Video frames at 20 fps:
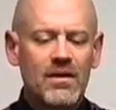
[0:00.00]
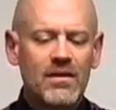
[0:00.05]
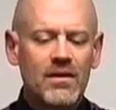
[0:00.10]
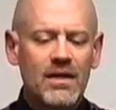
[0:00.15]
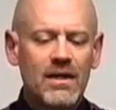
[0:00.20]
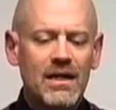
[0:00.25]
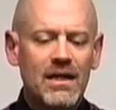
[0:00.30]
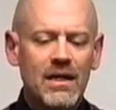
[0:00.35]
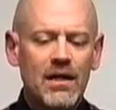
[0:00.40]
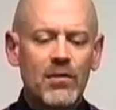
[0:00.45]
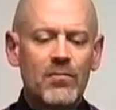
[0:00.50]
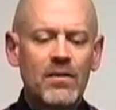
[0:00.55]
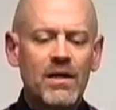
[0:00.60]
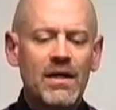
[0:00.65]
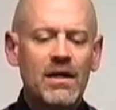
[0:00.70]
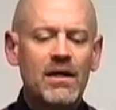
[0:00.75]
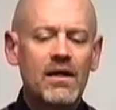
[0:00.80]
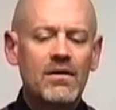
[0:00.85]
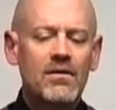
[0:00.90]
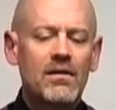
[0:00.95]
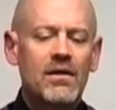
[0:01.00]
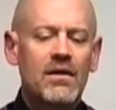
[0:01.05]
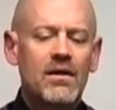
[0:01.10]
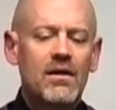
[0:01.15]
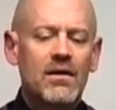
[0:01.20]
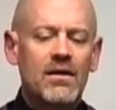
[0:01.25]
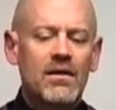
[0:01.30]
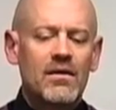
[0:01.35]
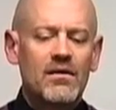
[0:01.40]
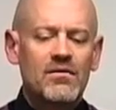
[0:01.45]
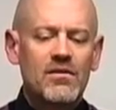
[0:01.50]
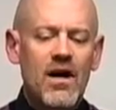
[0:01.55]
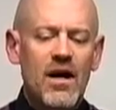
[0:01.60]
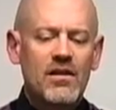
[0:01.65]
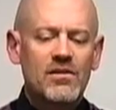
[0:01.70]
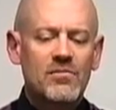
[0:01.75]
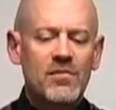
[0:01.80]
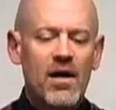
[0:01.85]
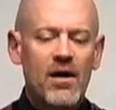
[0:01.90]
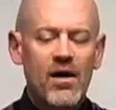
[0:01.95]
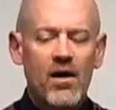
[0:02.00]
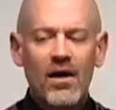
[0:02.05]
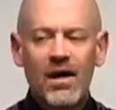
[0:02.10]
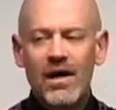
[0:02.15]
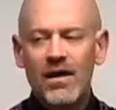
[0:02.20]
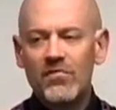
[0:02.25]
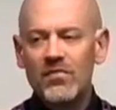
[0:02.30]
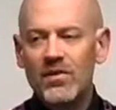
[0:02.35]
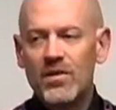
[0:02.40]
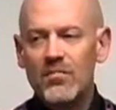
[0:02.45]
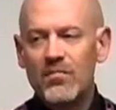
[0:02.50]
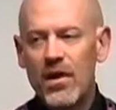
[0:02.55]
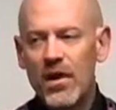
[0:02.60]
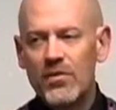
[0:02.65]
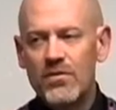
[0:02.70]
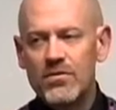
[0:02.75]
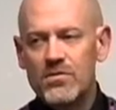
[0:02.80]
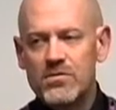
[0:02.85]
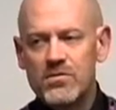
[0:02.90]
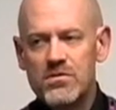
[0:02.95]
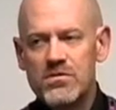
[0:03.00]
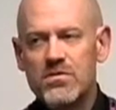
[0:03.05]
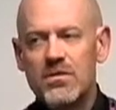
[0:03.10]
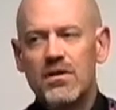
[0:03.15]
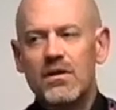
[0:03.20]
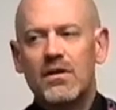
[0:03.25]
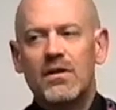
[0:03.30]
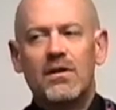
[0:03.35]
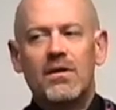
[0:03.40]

the hymn in it that talked about our heavenly mothers.